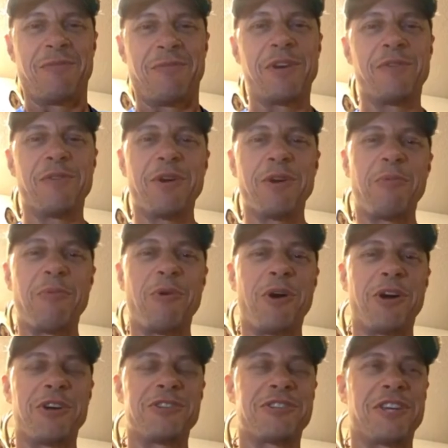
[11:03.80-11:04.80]
We grew up
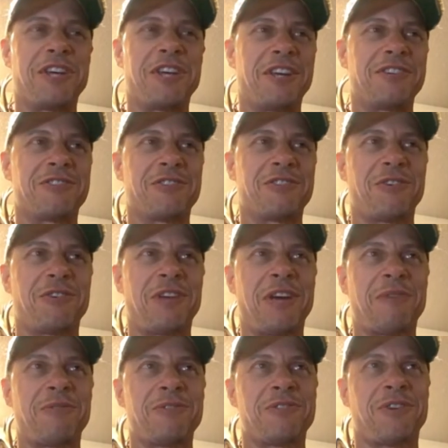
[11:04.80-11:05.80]
water skiing, so
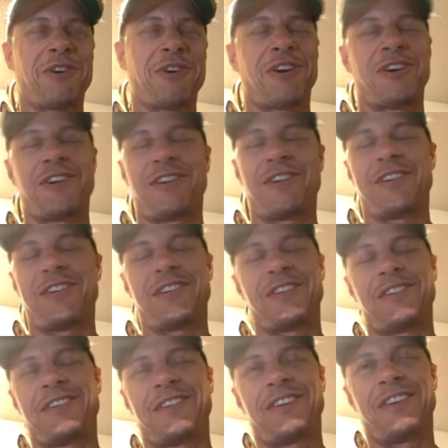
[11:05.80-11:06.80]
that was our.
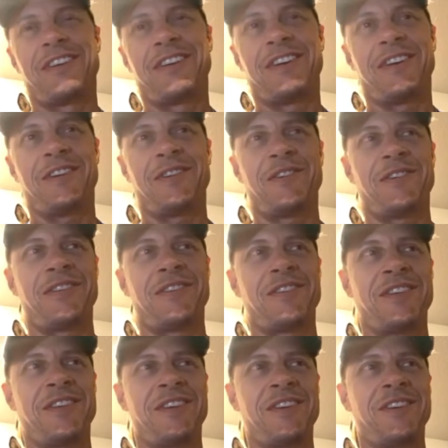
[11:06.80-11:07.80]
That
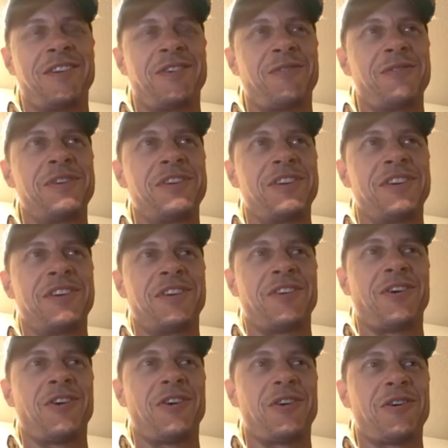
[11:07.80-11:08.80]
we did it
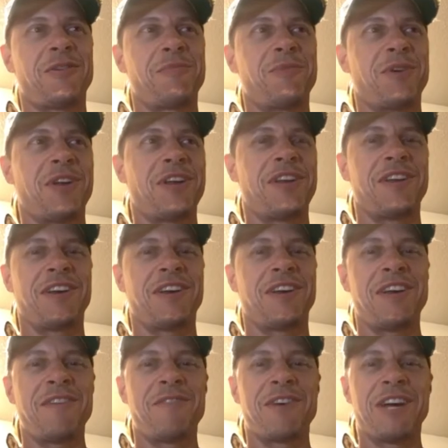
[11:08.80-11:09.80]
all, but I
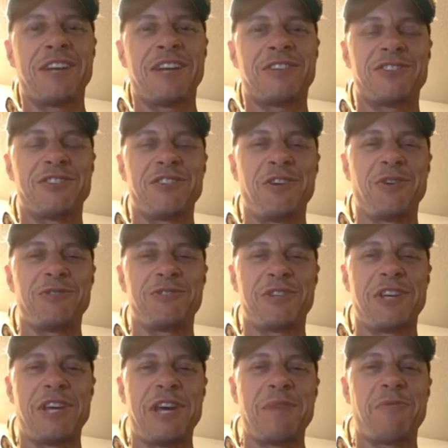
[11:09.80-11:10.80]
never got to snow
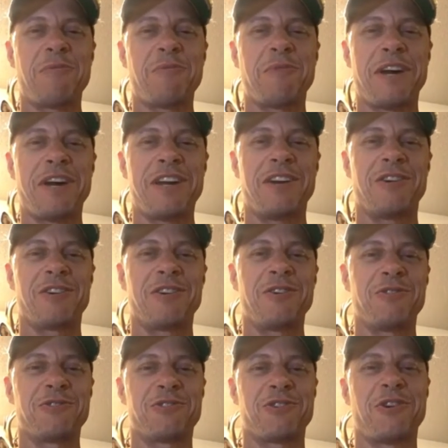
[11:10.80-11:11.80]
ski, able-bodied, or
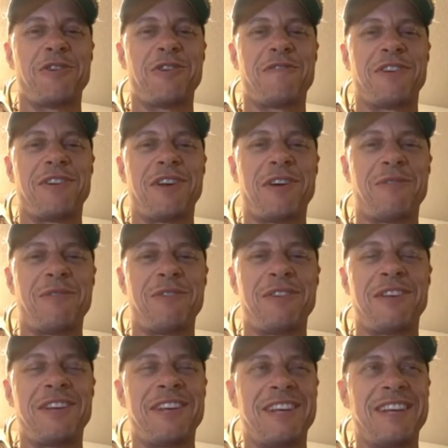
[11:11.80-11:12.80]
go surfing. I would
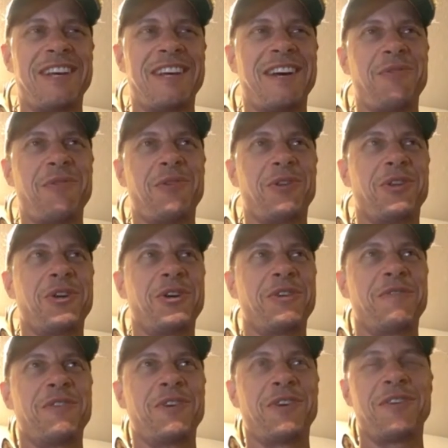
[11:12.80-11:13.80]

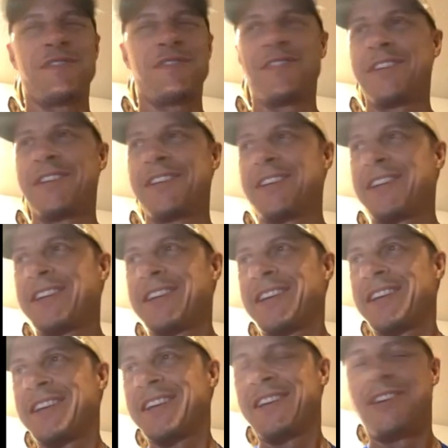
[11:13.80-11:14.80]
love to
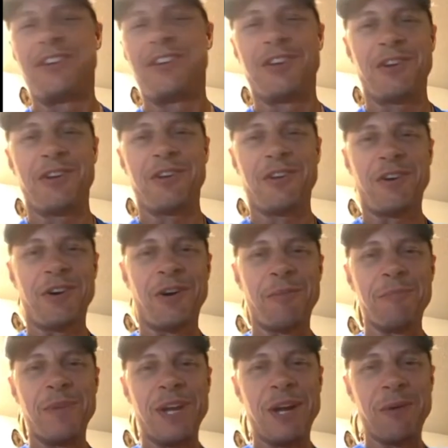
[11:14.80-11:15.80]

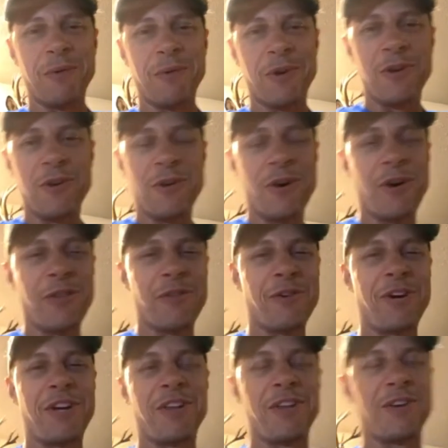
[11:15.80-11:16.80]
have been able to do all
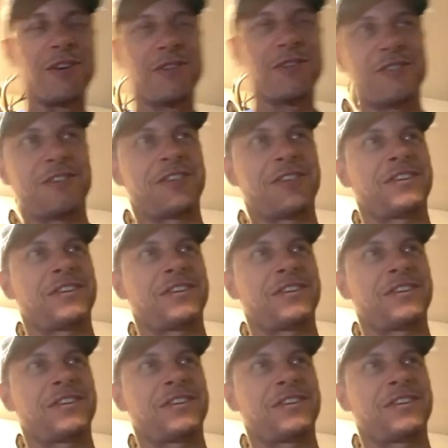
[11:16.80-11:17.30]
three of those.